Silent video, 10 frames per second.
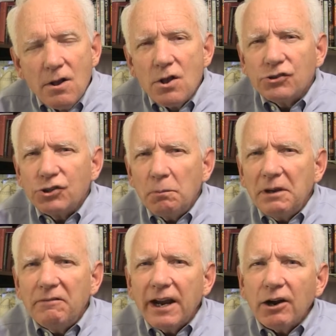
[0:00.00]
So
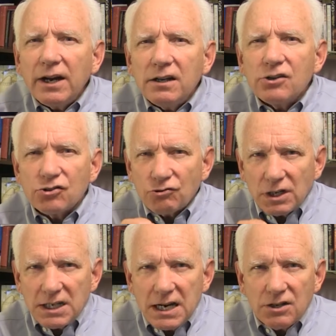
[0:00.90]
be very
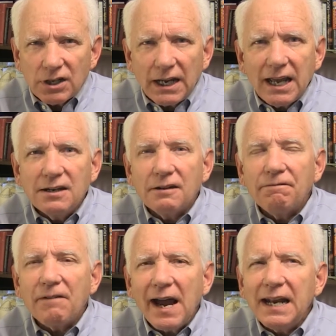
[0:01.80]
strategic in
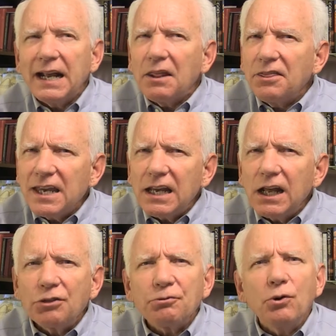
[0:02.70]
defining and
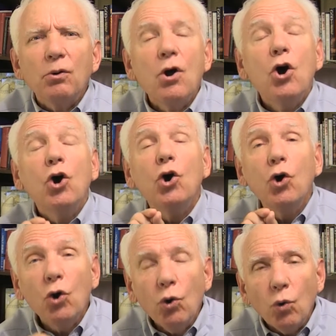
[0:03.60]
thinking through
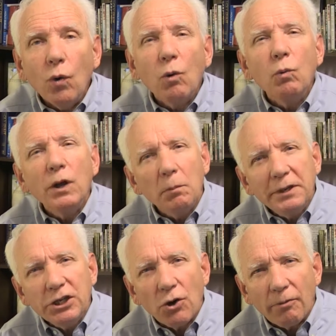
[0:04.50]
who will be
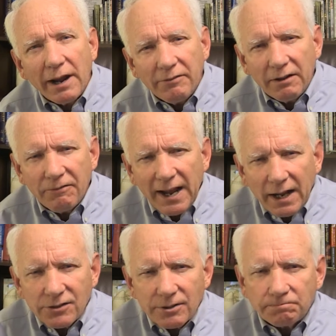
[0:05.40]
your raving
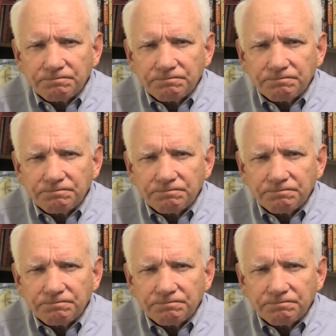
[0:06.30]
fans.